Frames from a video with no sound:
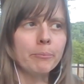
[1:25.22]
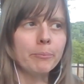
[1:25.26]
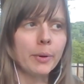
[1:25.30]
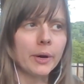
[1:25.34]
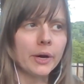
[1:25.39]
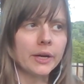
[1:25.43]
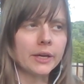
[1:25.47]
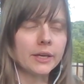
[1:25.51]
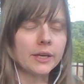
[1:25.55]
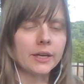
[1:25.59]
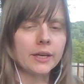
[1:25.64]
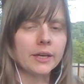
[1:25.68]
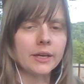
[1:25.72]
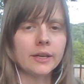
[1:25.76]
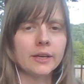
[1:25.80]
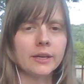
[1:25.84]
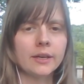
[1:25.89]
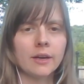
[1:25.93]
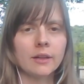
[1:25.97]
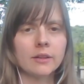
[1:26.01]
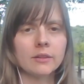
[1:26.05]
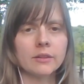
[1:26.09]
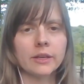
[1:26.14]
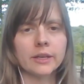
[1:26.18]
But
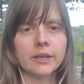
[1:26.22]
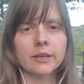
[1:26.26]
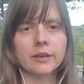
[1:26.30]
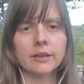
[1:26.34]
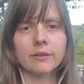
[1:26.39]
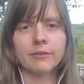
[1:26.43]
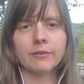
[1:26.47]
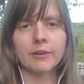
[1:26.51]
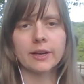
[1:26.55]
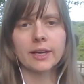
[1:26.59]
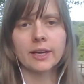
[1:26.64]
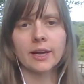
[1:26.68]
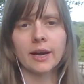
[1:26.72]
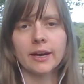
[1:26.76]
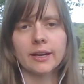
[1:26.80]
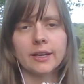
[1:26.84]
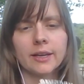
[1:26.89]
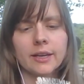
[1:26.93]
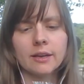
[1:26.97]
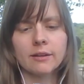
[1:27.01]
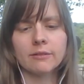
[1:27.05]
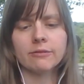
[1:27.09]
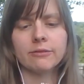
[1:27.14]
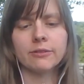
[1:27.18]
if I
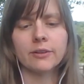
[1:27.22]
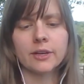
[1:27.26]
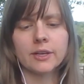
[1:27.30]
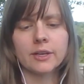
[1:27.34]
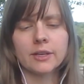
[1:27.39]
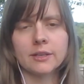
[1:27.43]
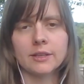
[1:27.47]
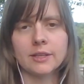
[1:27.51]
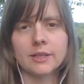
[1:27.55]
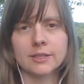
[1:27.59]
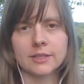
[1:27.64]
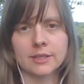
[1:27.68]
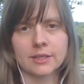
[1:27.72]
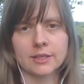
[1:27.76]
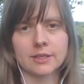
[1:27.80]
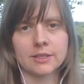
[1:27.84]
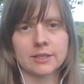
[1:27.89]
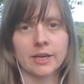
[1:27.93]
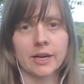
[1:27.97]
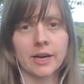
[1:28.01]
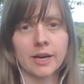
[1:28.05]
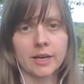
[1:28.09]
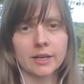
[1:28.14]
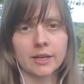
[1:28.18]
can't find this
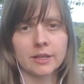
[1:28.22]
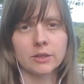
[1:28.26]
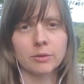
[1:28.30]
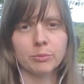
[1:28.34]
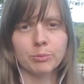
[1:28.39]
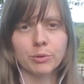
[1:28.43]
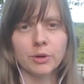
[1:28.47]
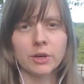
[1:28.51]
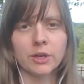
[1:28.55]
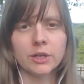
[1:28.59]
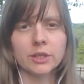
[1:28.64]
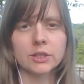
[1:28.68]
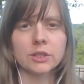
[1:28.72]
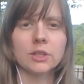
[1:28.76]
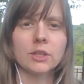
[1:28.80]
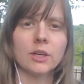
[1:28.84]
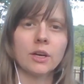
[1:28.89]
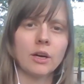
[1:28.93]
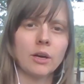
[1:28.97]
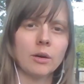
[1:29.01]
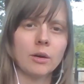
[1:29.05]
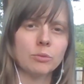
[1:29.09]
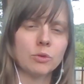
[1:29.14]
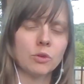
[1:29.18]
exact brush,
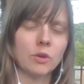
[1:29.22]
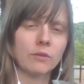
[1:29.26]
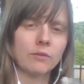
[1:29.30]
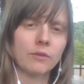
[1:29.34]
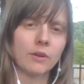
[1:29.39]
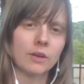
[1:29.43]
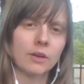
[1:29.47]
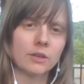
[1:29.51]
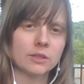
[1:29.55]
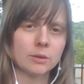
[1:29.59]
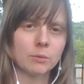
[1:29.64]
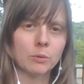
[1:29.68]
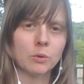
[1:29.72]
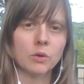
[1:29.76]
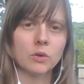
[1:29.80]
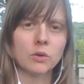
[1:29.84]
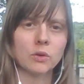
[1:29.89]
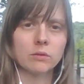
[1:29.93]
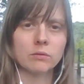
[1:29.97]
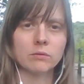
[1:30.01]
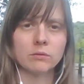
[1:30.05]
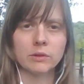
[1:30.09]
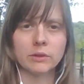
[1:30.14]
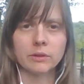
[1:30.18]
so I've got a
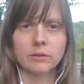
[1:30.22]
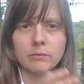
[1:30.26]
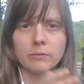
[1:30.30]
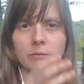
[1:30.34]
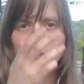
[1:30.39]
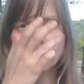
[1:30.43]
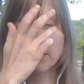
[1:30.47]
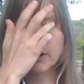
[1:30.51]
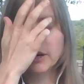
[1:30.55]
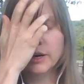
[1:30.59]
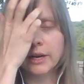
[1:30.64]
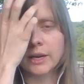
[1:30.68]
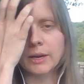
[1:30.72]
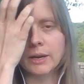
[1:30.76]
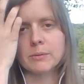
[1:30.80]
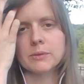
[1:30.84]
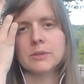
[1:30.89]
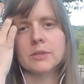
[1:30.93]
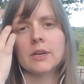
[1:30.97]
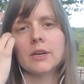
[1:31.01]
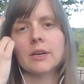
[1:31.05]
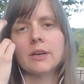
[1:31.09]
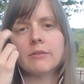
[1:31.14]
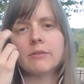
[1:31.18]
similar one on
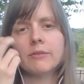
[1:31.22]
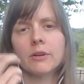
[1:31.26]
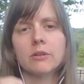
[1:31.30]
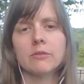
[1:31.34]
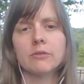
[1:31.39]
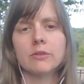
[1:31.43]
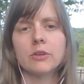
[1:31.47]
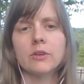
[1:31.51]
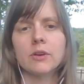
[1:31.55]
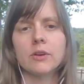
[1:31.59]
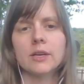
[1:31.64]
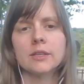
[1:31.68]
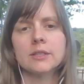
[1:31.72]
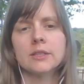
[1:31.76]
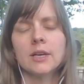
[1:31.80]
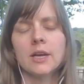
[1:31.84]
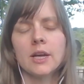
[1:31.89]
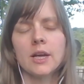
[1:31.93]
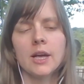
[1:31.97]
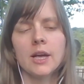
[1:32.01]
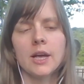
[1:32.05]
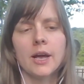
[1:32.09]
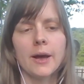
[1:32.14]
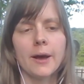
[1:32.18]
Amazon I found for you guys.
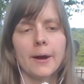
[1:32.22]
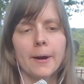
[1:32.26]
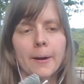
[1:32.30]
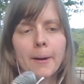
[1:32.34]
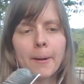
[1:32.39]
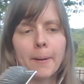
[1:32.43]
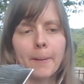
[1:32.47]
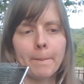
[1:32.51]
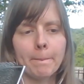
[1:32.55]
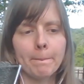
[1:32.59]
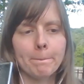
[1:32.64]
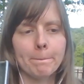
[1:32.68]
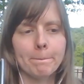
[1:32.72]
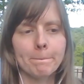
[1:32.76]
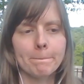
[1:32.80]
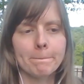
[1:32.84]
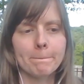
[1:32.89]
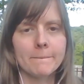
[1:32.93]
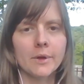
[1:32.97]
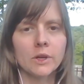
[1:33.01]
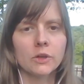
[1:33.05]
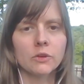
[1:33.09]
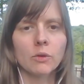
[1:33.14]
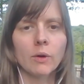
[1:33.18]

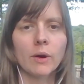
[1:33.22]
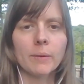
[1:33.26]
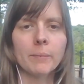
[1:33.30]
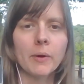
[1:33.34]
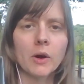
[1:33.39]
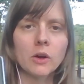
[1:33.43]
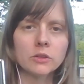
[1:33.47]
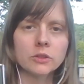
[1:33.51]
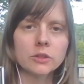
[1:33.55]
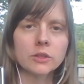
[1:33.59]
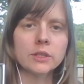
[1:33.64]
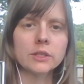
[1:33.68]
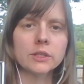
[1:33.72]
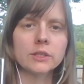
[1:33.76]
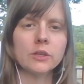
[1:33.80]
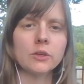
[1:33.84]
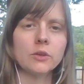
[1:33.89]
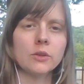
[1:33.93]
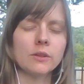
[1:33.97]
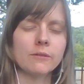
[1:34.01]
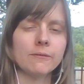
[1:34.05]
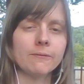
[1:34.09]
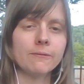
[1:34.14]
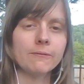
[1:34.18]
So I'm also going to tell
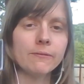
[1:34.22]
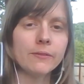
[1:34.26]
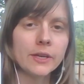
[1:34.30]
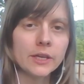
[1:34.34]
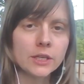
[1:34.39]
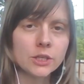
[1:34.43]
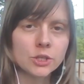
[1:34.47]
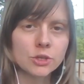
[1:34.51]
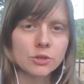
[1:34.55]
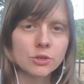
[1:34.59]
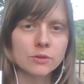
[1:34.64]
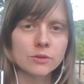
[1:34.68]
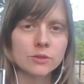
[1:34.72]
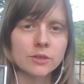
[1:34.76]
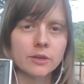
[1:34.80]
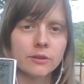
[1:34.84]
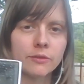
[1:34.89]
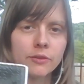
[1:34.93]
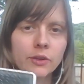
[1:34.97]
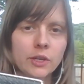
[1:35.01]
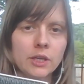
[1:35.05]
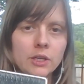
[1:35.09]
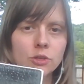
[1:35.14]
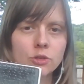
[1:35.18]
you the features
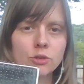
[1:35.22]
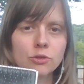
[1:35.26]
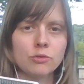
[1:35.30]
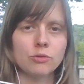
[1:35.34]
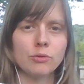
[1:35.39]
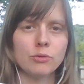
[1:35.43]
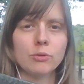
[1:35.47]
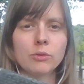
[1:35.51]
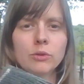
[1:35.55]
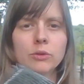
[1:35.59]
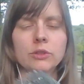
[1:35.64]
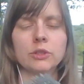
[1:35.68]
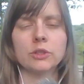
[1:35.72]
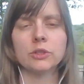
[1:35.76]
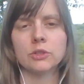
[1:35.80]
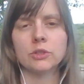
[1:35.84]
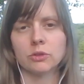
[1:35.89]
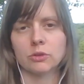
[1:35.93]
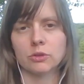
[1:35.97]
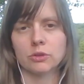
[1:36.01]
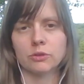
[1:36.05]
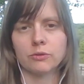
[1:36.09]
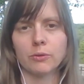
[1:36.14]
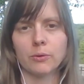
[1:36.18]
of each tool to
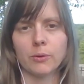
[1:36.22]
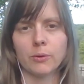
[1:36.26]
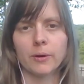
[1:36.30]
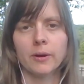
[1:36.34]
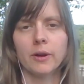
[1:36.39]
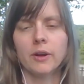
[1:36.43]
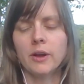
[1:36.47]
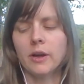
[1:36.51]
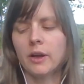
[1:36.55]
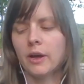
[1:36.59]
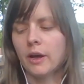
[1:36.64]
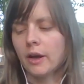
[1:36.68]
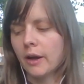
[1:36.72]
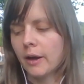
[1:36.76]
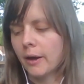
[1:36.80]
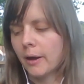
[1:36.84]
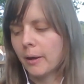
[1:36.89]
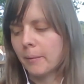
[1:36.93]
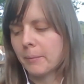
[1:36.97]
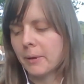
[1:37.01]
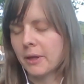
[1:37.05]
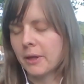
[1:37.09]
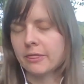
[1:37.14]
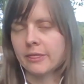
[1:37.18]
search for,
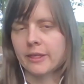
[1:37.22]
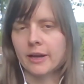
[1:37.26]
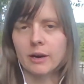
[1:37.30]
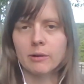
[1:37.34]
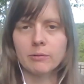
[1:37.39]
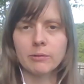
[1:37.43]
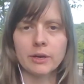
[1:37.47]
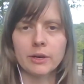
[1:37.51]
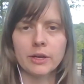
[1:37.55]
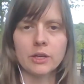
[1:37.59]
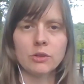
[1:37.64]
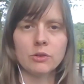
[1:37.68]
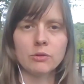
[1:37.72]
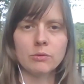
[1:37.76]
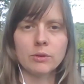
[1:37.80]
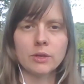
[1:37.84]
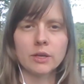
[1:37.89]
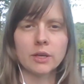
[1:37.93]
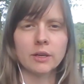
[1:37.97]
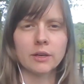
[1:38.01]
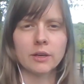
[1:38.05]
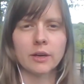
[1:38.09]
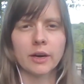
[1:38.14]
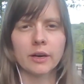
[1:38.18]
and that way you
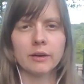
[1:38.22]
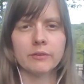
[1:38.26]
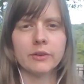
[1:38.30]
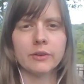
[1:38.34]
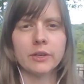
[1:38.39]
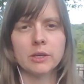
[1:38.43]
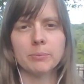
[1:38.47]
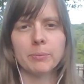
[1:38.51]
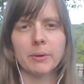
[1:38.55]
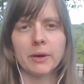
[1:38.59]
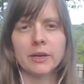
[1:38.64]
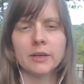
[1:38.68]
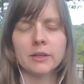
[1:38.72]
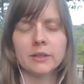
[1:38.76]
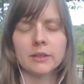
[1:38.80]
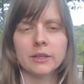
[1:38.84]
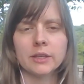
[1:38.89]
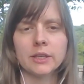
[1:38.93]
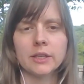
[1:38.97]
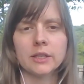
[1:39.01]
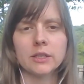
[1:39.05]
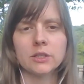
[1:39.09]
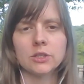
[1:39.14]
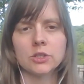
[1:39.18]
can kind of
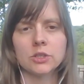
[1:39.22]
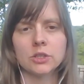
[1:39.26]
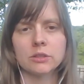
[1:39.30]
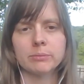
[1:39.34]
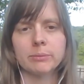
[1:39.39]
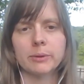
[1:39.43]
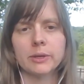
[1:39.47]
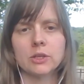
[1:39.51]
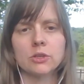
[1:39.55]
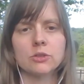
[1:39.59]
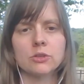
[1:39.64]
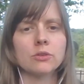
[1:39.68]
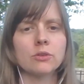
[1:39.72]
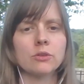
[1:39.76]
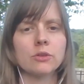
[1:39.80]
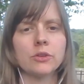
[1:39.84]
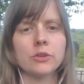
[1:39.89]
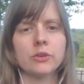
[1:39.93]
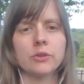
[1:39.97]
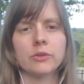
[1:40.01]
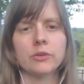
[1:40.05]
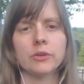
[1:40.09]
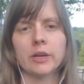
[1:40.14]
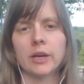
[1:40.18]
independently just make sure
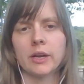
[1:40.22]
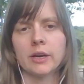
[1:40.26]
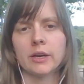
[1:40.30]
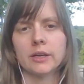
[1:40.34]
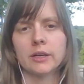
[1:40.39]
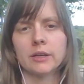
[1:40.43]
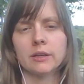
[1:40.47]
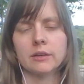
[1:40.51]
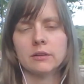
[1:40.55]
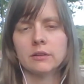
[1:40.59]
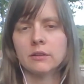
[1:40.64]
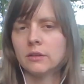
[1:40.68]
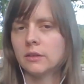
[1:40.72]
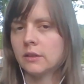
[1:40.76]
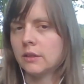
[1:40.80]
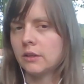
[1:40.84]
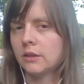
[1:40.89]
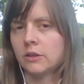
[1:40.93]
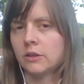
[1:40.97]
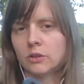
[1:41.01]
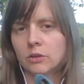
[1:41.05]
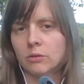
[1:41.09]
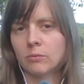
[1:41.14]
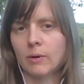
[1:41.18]
you're getting
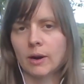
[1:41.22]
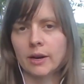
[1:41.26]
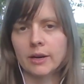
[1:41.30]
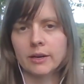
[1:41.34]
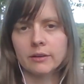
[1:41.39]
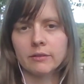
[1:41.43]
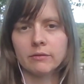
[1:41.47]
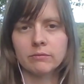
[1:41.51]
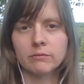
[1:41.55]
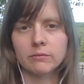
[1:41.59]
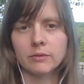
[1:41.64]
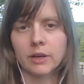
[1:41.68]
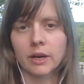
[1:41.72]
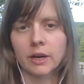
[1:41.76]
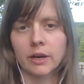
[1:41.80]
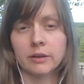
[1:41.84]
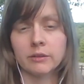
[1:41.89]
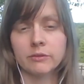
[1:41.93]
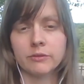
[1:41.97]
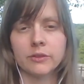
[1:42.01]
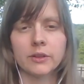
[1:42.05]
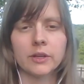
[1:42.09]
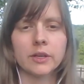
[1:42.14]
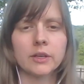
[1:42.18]
the right kind
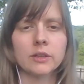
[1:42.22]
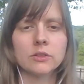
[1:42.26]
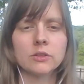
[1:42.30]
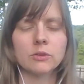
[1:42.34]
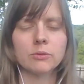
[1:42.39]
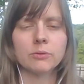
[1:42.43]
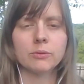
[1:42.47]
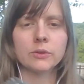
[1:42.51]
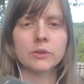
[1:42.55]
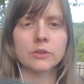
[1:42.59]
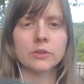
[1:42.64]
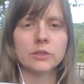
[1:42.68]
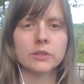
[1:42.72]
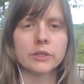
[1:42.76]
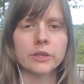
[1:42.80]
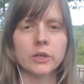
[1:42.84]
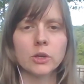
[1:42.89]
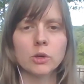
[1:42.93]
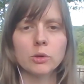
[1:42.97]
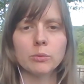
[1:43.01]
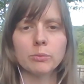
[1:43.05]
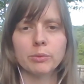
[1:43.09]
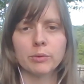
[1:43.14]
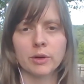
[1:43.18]
of thing. So for a
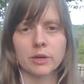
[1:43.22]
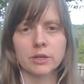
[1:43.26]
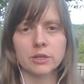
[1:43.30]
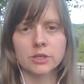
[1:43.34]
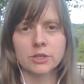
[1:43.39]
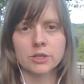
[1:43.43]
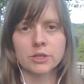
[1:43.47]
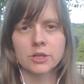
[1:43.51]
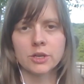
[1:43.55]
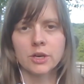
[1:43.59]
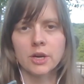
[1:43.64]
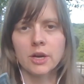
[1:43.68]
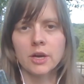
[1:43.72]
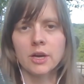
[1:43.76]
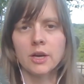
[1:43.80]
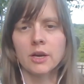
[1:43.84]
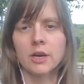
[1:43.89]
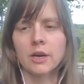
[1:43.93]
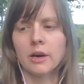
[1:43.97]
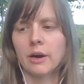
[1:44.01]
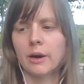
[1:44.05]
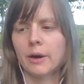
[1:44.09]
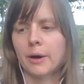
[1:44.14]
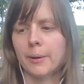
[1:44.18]
slicker brush,
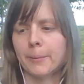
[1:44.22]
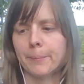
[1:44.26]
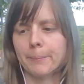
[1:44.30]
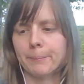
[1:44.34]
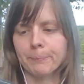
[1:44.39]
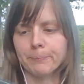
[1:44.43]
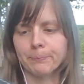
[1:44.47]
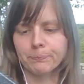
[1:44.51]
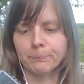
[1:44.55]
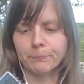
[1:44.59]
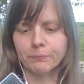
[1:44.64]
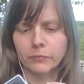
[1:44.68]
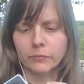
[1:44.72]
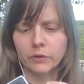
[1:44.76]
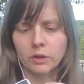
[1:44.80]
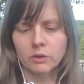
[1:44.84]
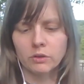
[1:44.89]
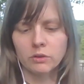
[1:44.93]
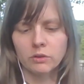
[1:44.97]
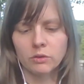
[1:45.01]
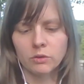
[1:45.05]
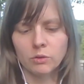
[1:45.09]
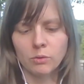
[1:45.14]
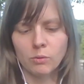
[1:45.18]
you
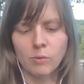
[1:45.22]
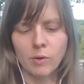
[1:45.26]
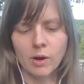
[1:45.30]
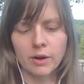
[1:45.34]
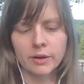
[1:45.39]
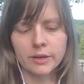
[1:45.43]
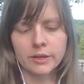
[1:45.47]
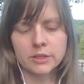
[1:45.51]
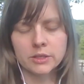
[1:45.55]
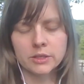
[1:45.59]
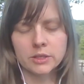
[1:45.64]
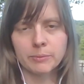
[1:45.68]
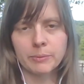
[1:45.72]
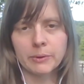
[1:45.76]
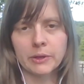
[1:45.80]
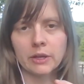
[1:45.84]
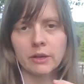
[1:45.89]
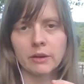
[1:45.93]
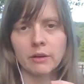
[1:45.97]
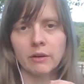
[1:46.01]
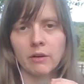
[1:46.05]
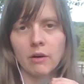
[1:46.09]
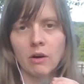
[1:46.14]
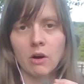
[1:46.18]
want it to
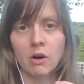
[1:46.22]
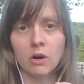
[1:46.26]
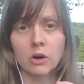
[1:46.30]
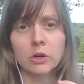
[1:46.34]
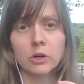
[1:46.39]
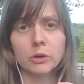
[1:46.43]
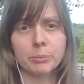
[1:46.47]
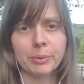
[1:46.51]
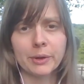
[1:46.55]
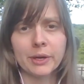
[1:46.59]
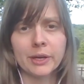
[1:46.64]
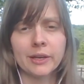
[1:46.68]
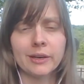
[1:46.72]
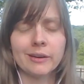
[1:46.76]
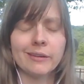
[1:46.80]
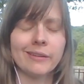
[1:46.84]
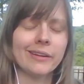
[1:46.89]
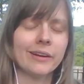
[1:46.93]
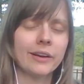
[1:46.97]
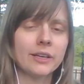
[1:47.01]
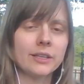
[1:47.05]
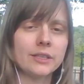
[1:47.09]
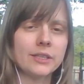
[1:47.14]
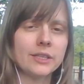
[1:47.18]
be hard pin
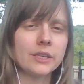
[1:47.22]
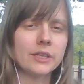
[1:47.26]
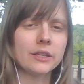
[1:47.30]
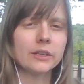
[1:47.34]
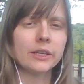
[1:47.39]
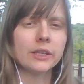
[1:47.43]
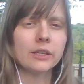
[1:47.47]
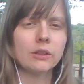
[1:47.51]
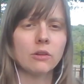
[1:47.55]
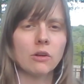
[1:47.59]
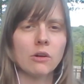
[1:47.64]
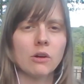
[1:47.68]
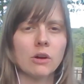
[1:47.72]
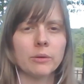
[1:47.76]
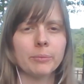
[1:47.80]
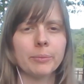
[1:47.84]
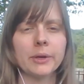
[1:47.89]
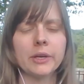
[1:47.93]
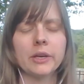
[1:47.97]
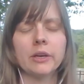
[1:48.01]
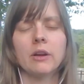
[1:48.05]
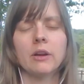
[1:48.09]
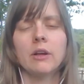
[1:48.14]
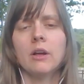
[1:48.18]
and ideally long
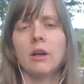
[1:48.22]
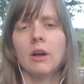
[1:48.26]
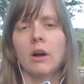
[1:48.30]
pin.